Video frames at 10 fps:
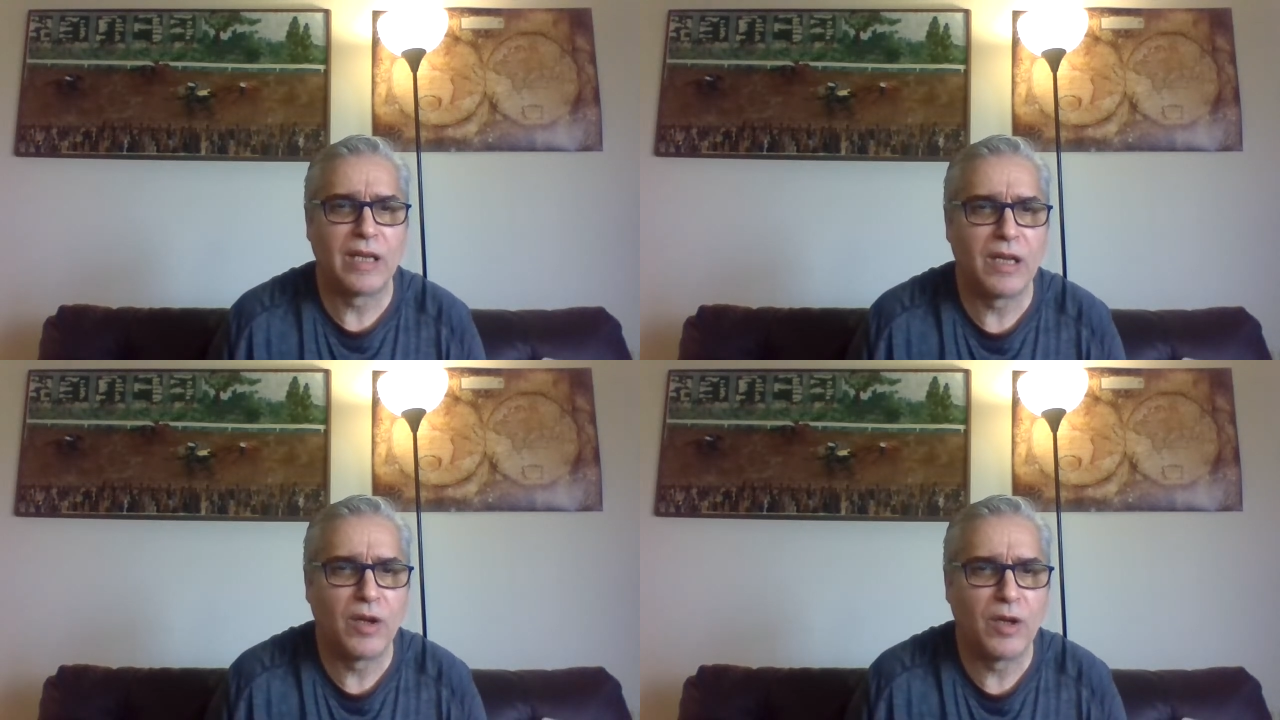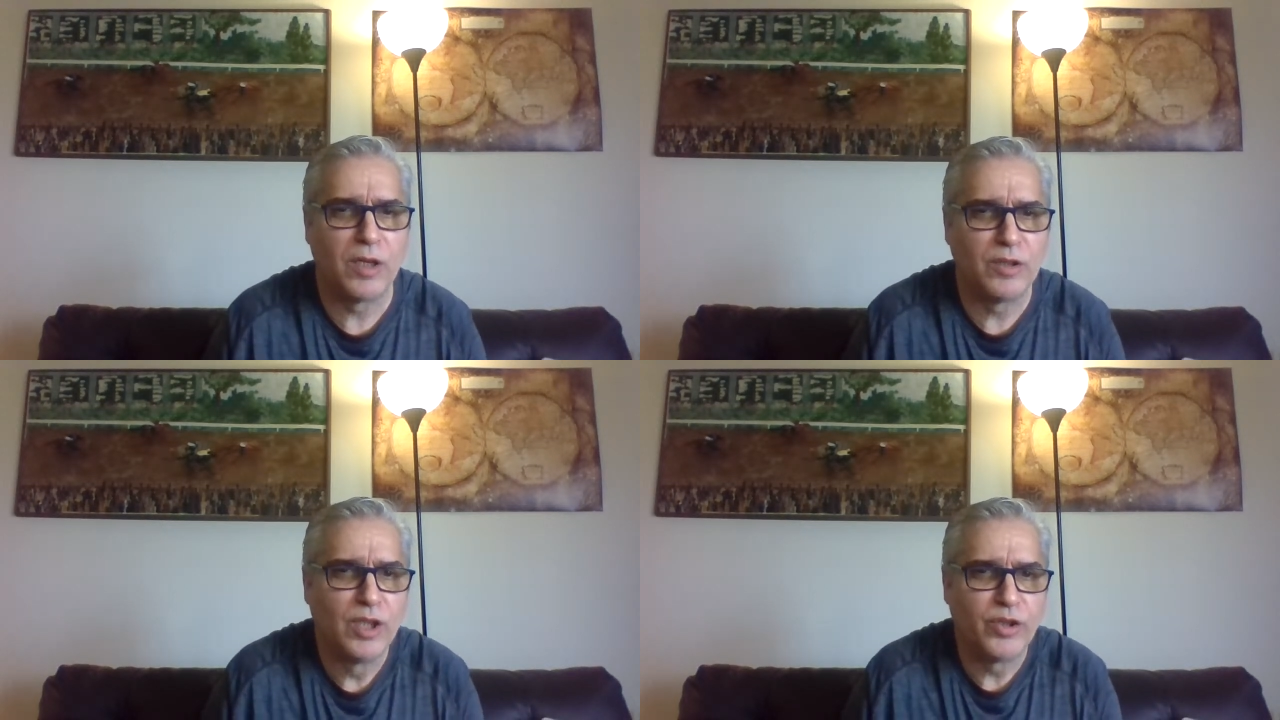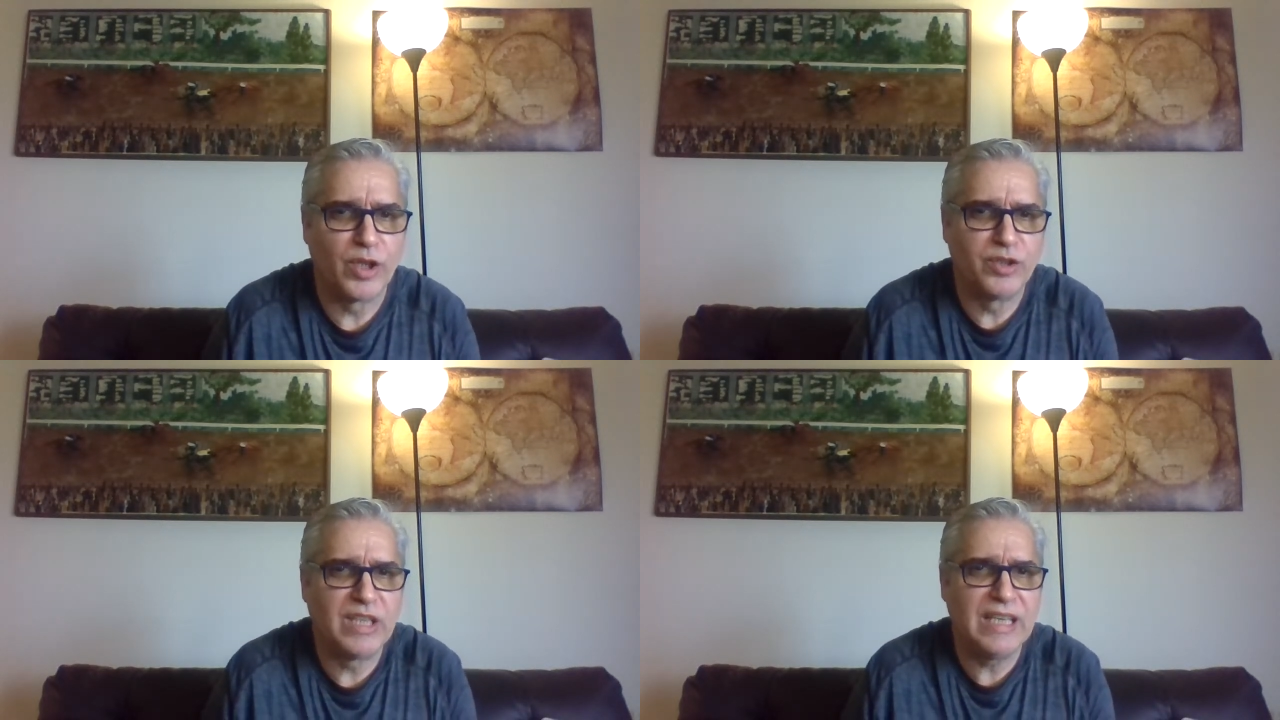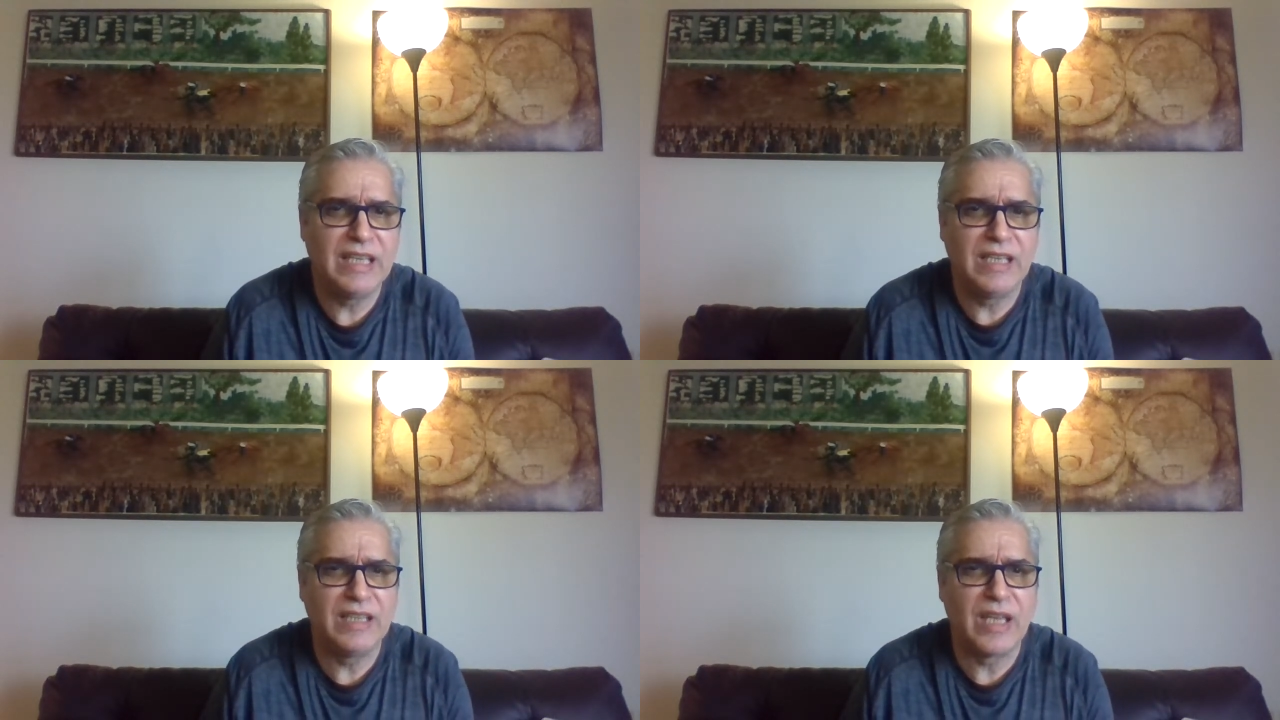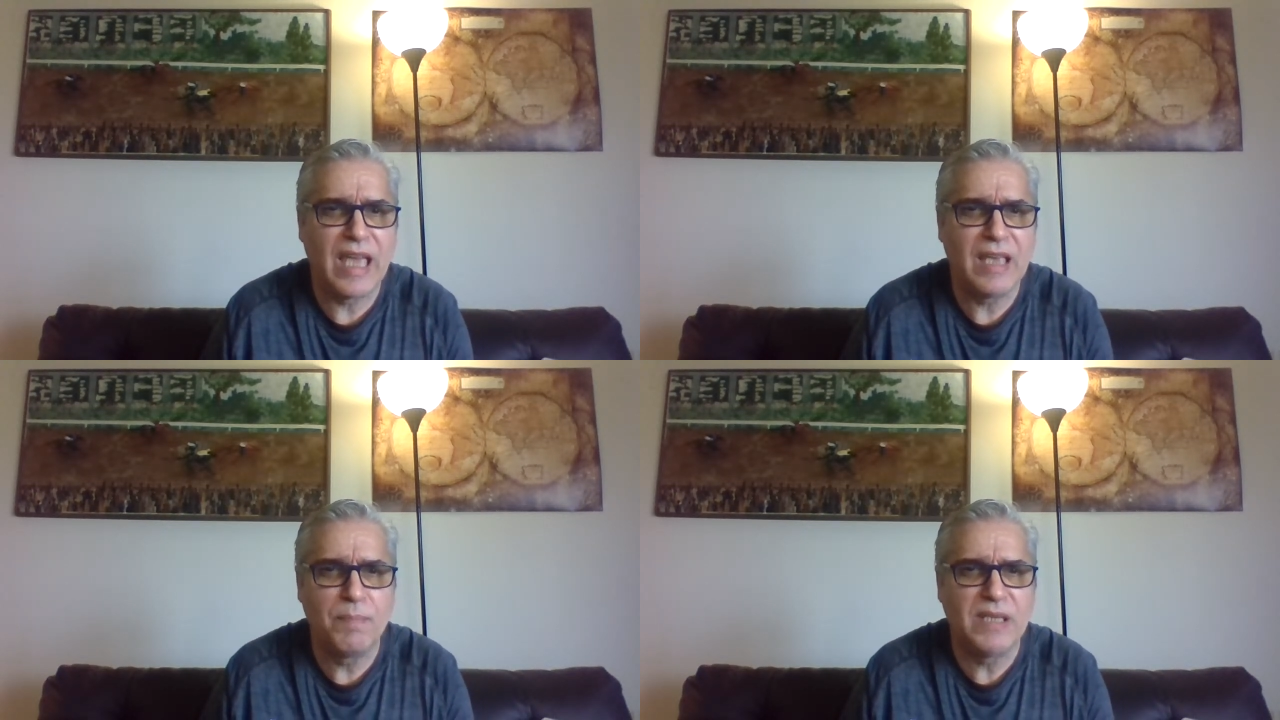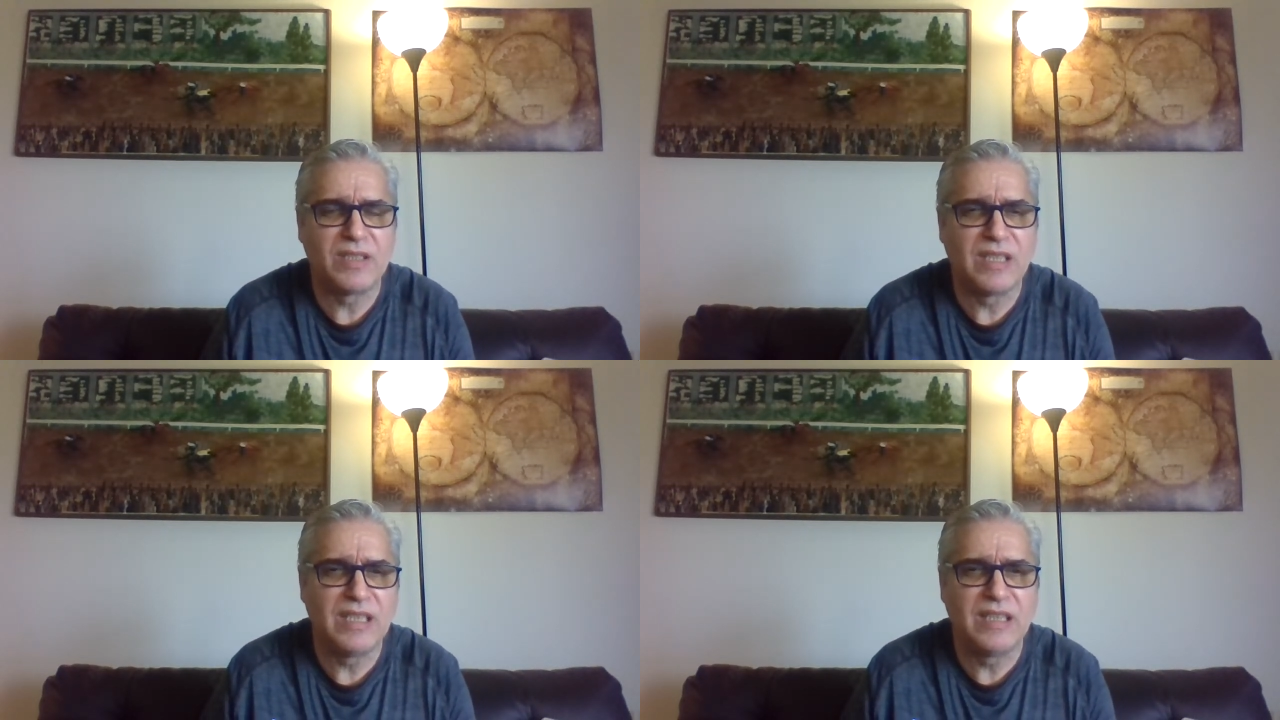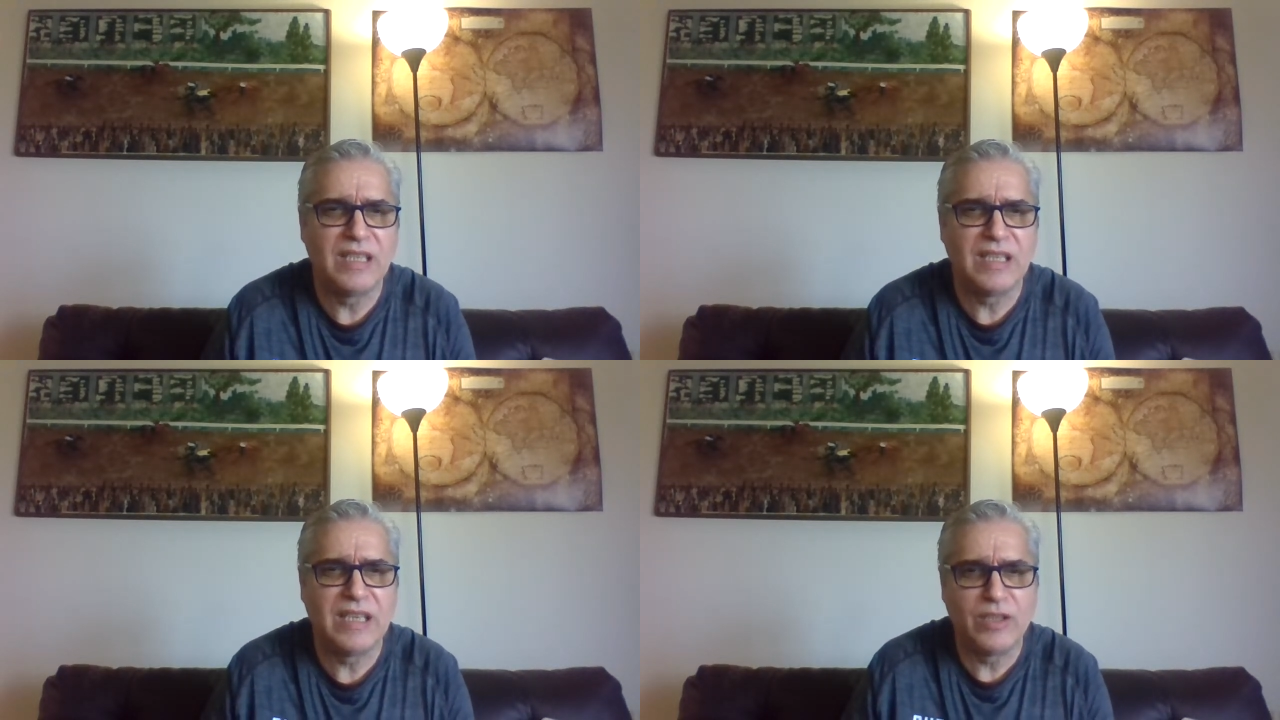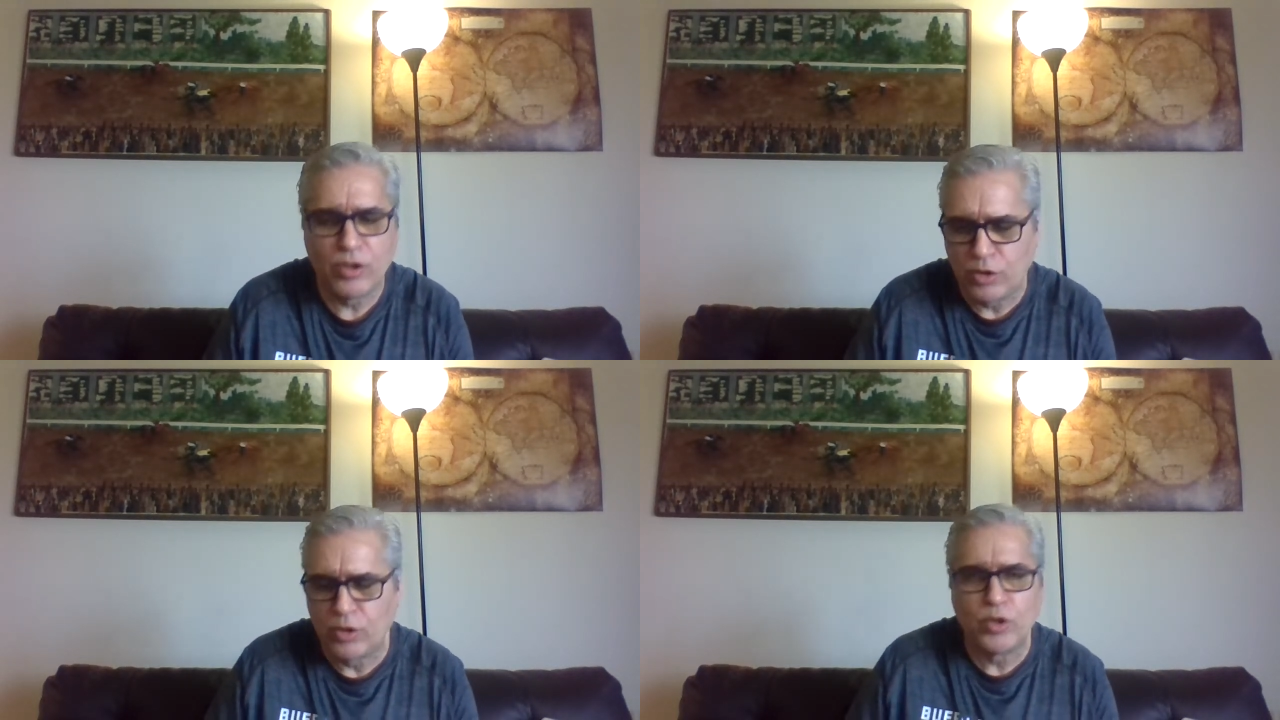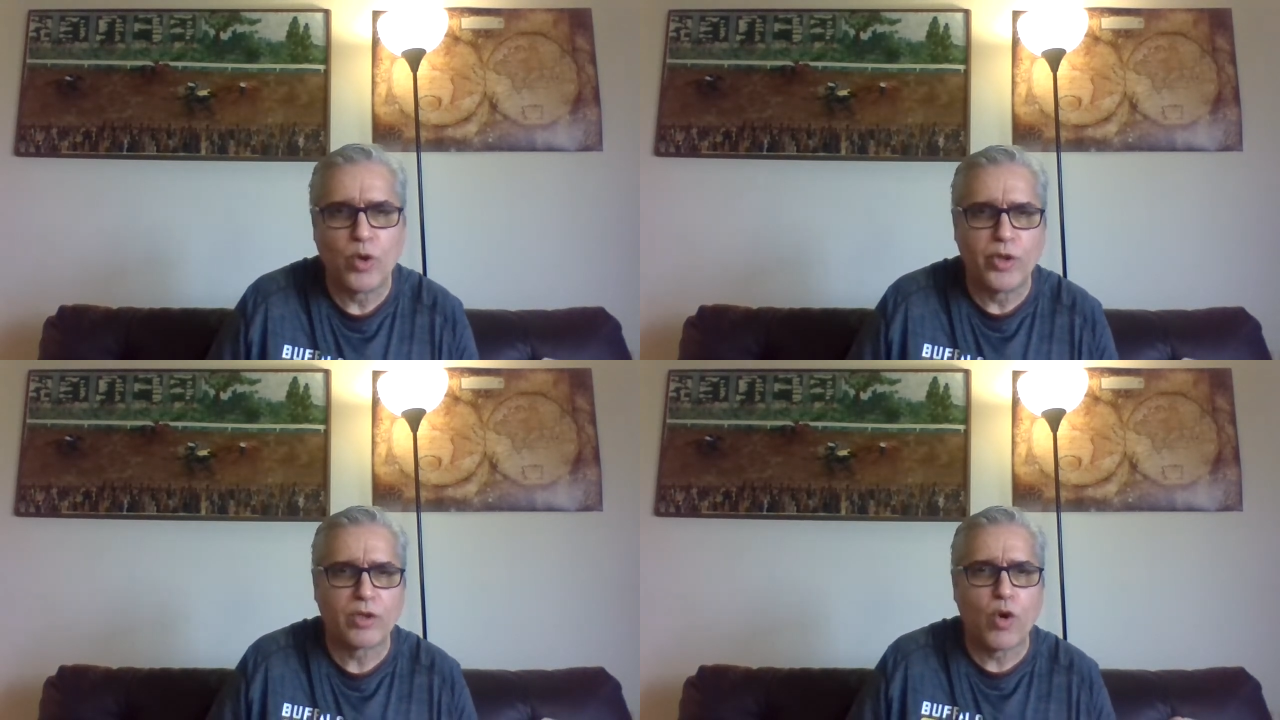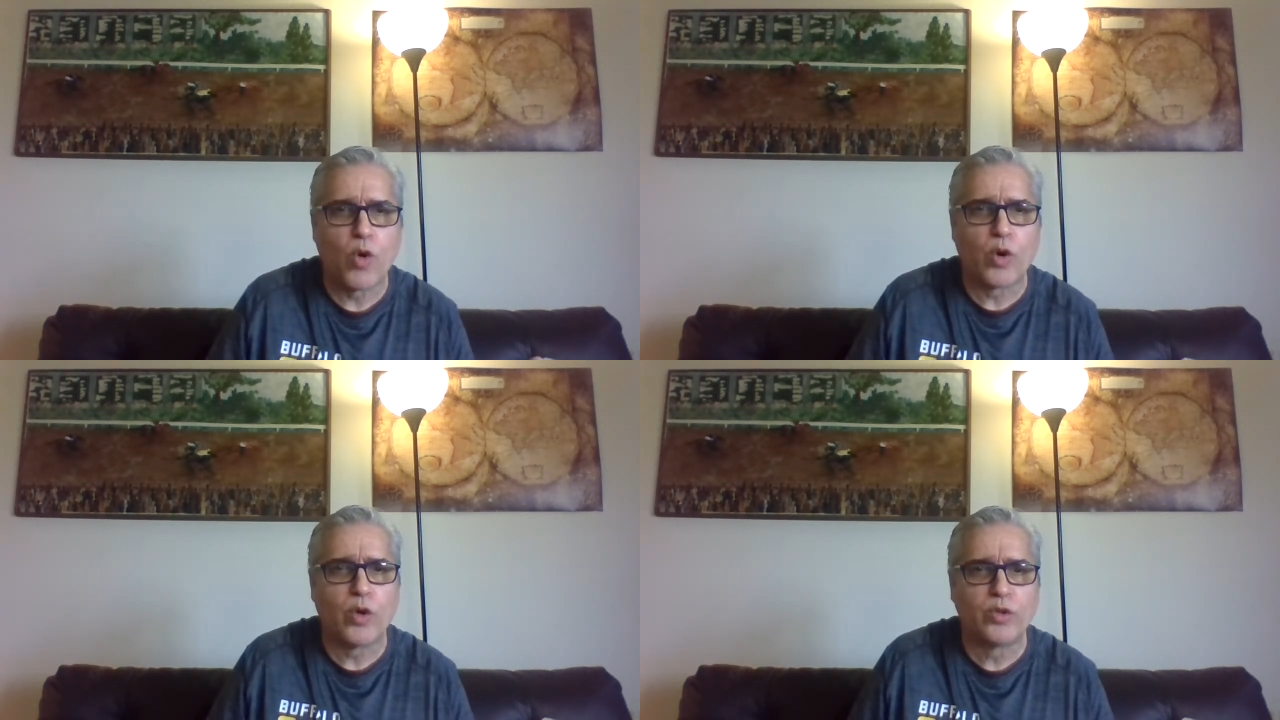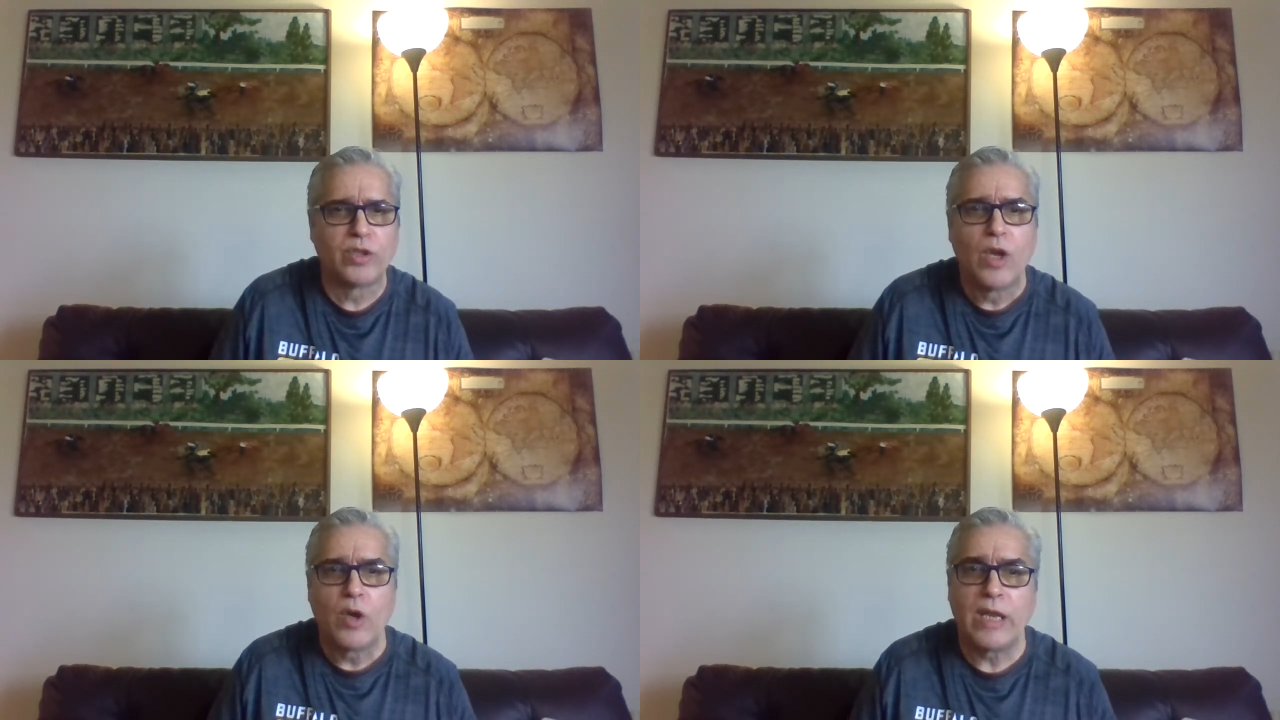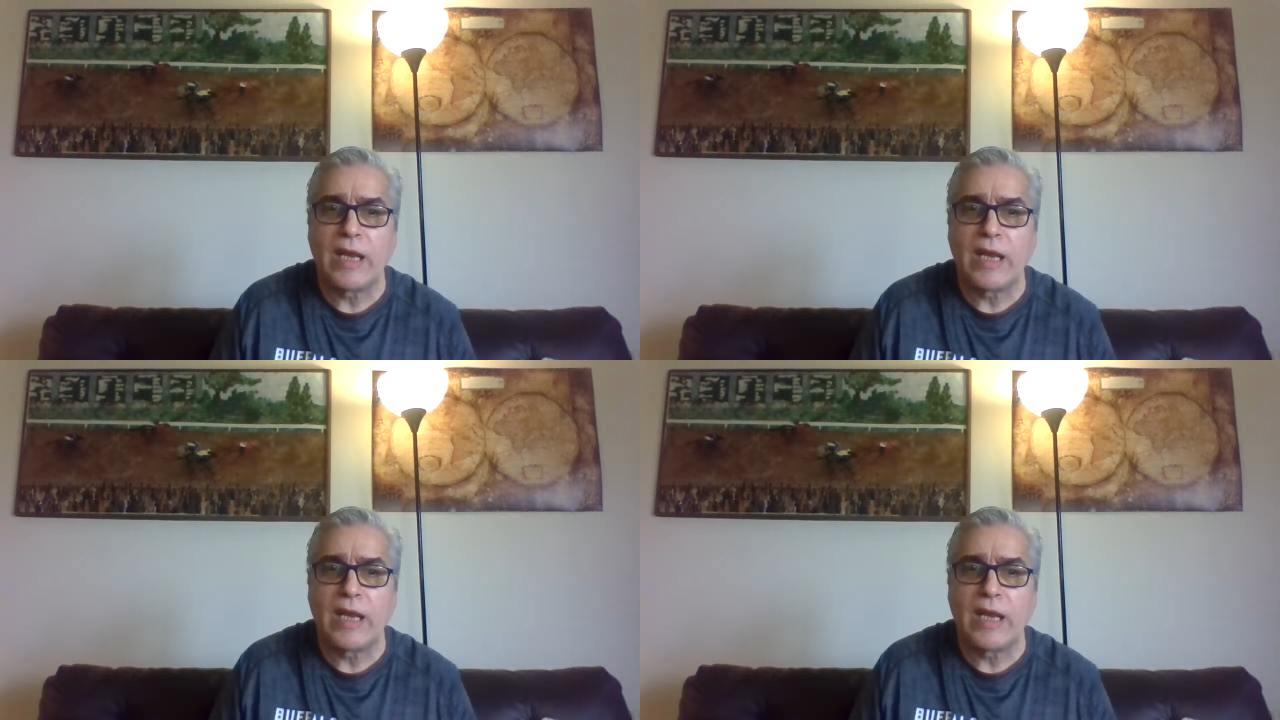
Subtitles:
the D, the A, B, C, D, E, you know, the chords.